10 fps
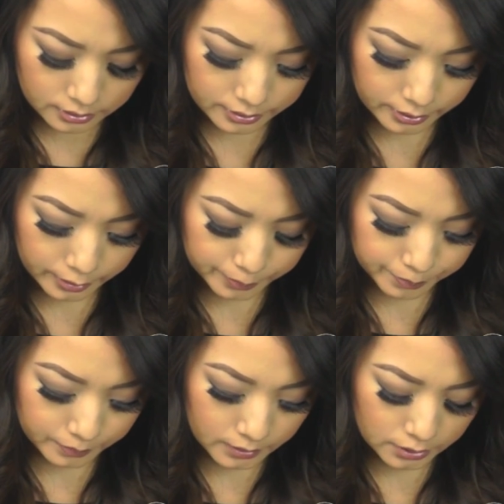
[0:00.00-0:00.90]
So
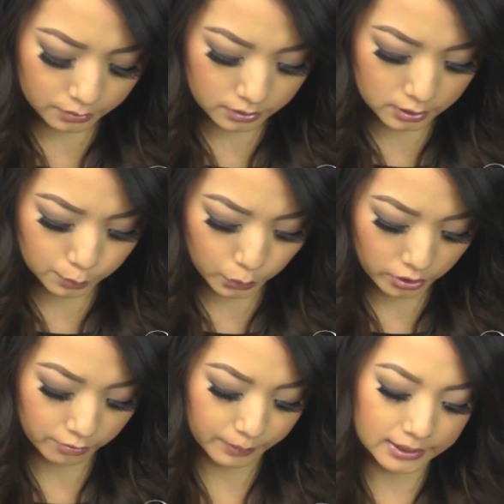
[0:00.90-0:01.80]
this one is
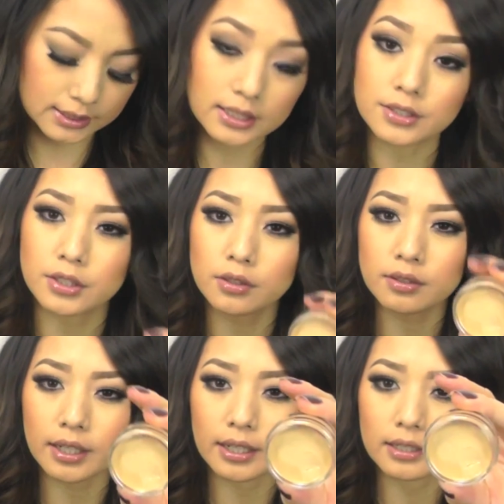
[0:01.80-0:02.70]
more of my skin
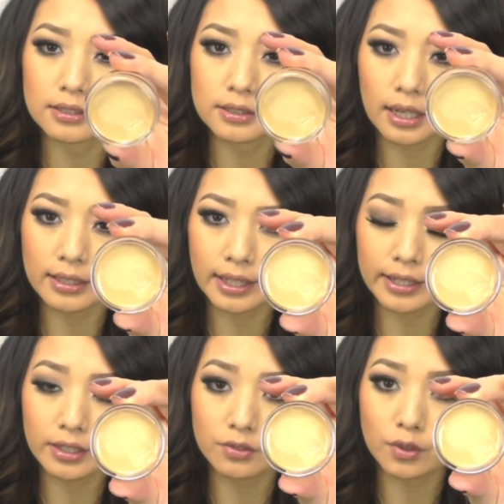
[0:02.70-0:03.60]
tone, and I
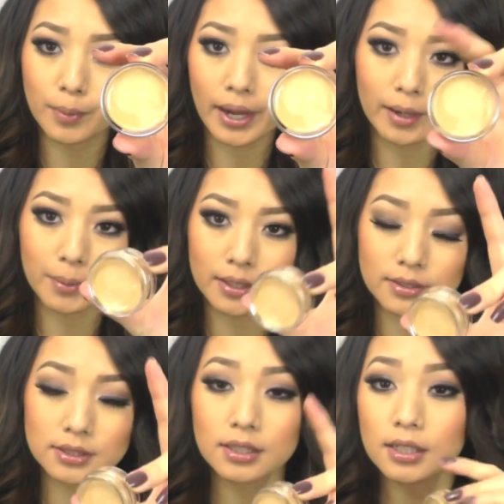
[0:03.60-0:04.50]
like it for my
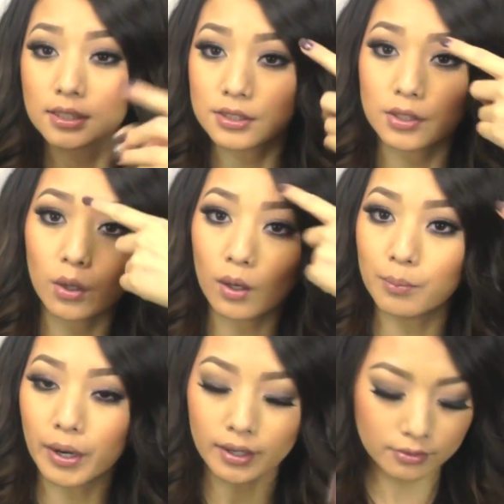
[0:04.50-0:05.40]
eyebrows to go
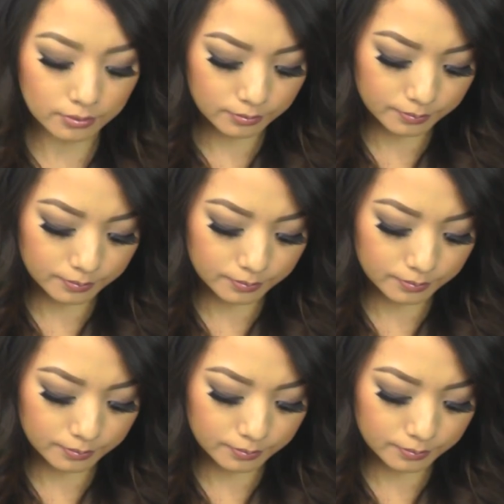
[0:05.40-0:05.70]
above.